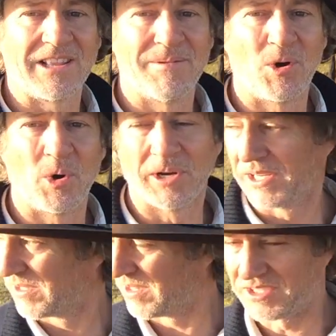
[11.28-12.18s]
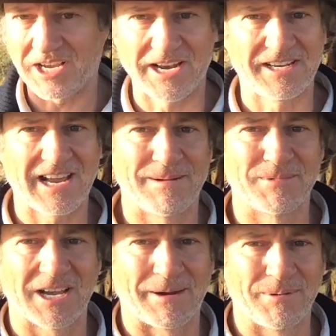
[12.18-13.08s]
in the morning as the sun
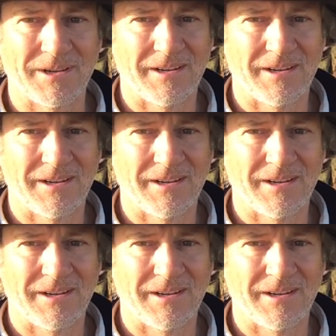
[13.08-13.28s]
comes up.